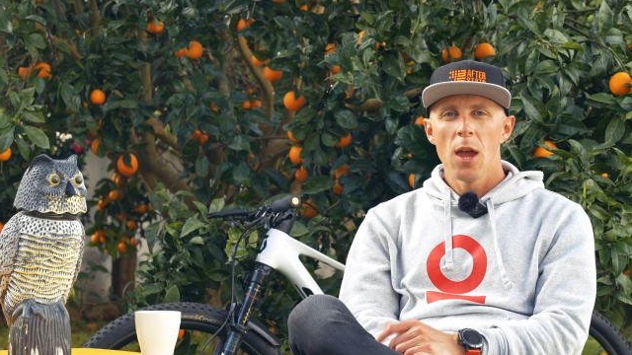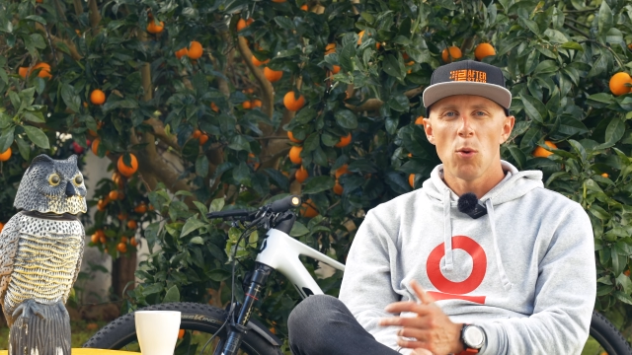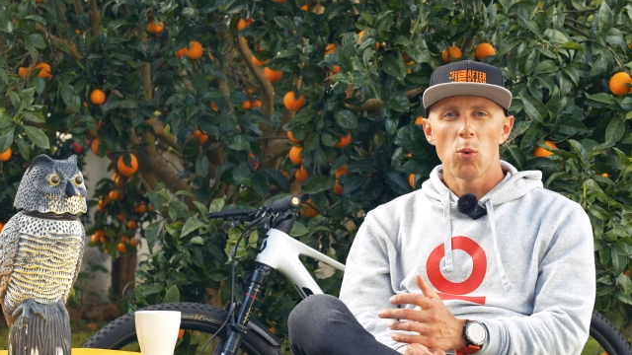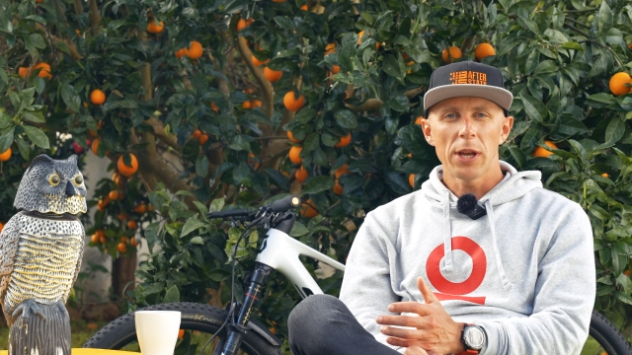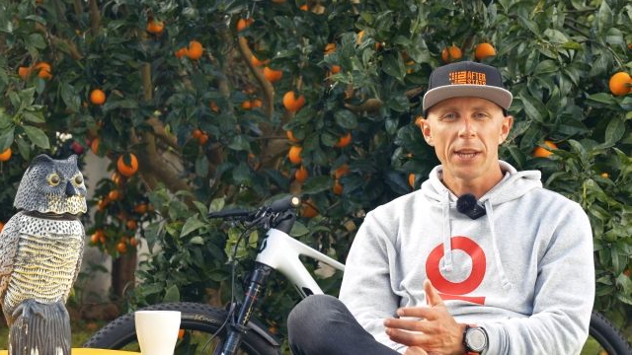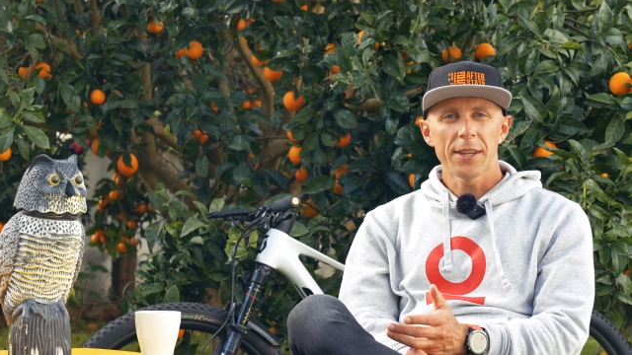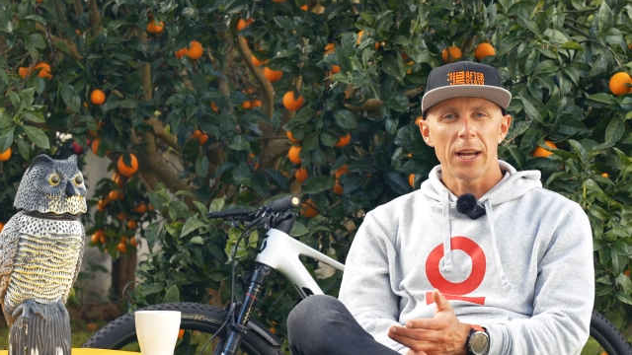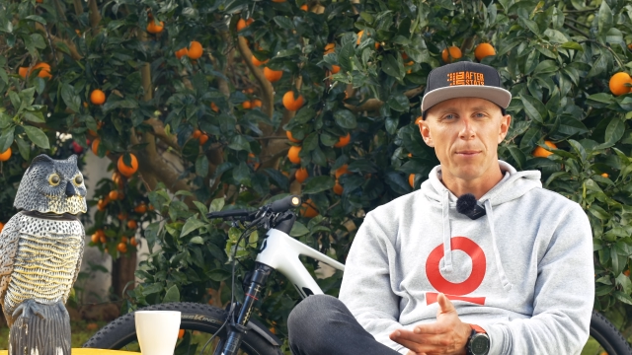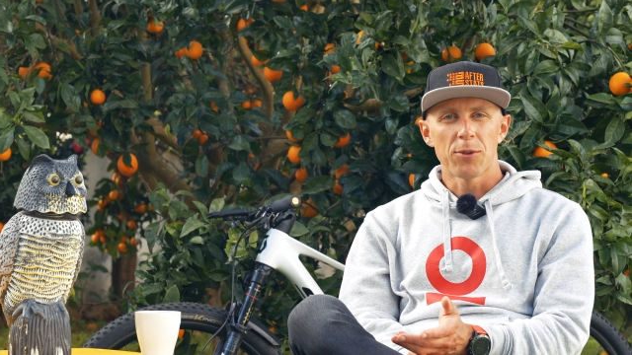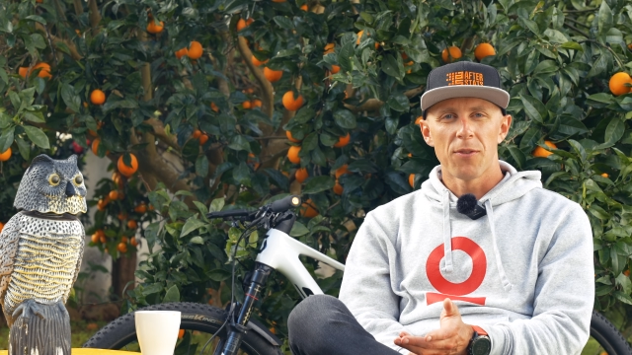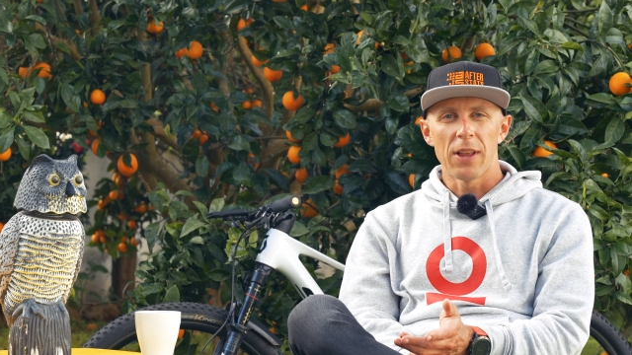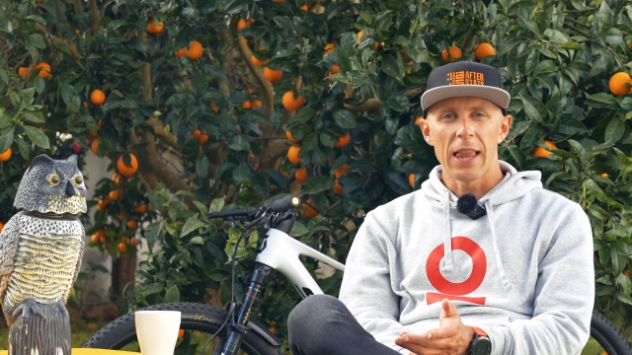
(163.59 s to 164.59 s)
We waited
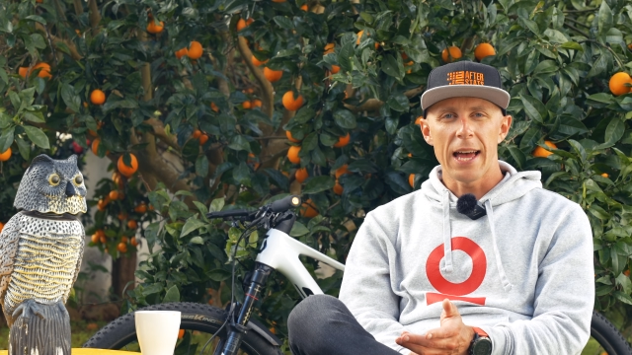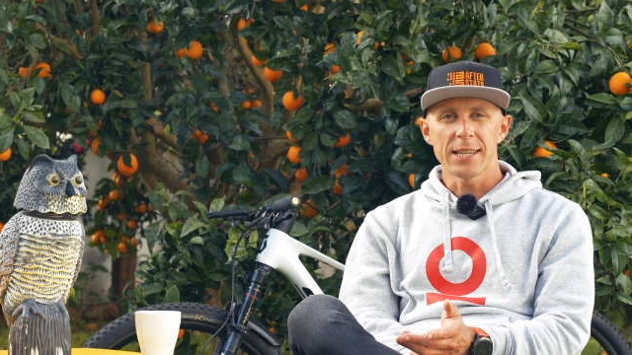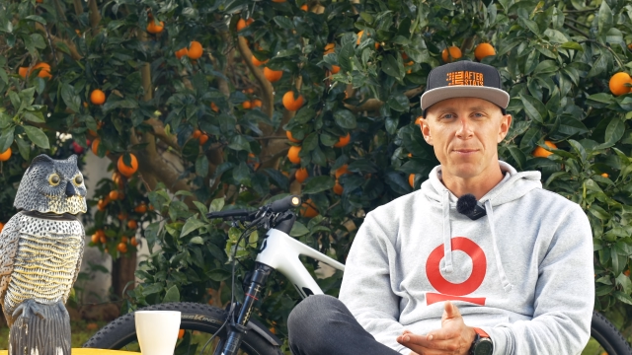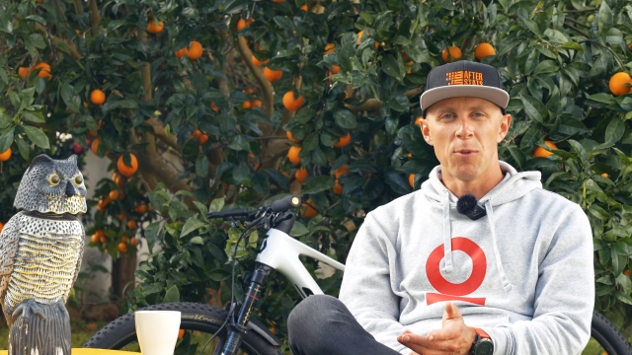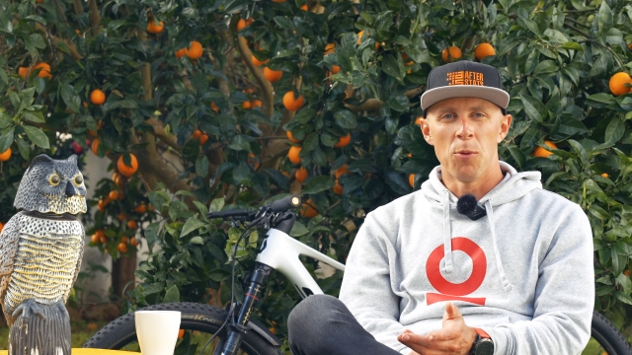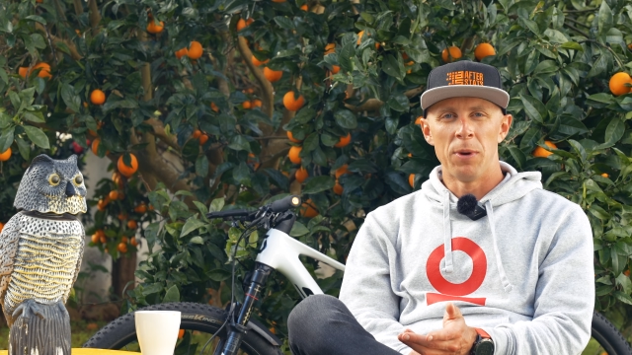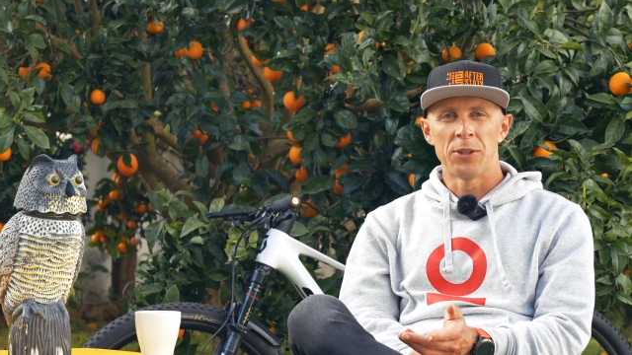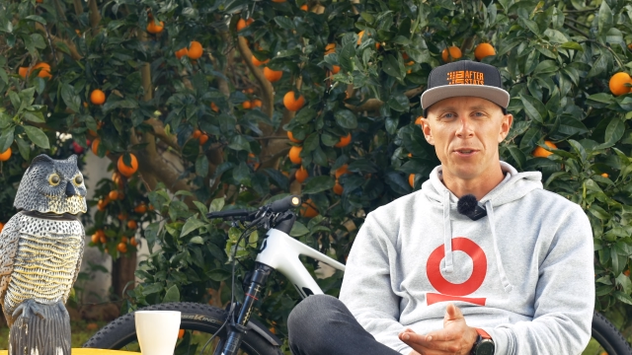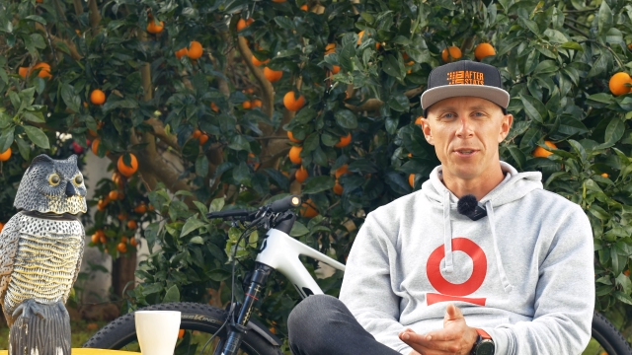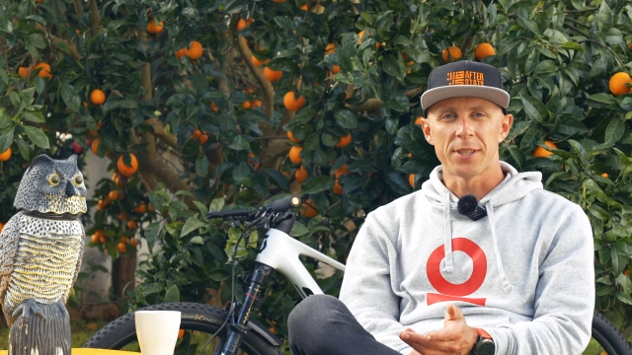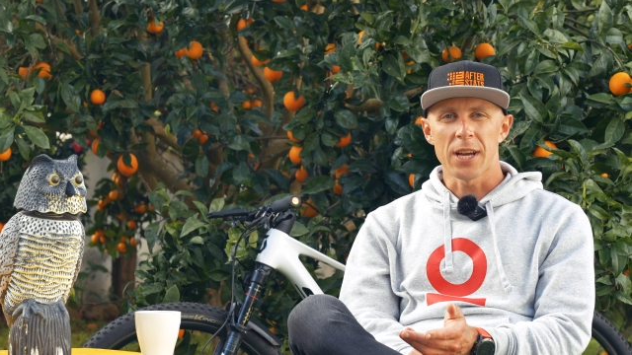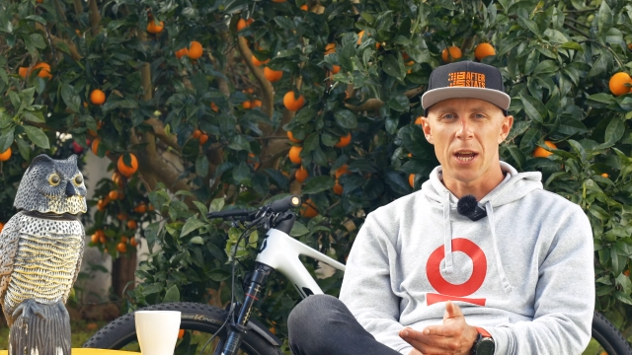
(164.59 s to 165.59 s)
up to the last moment to
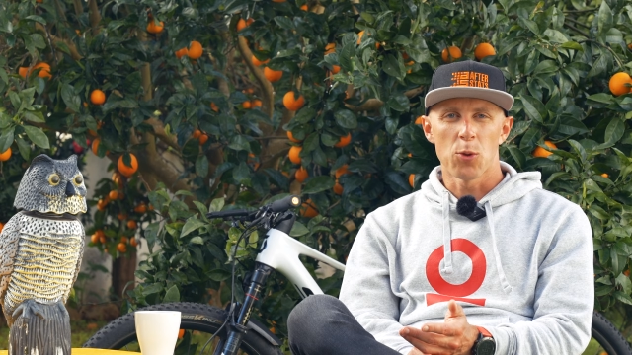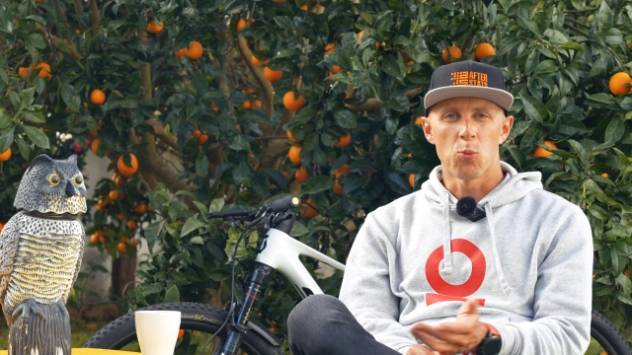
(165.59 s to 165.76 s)
decide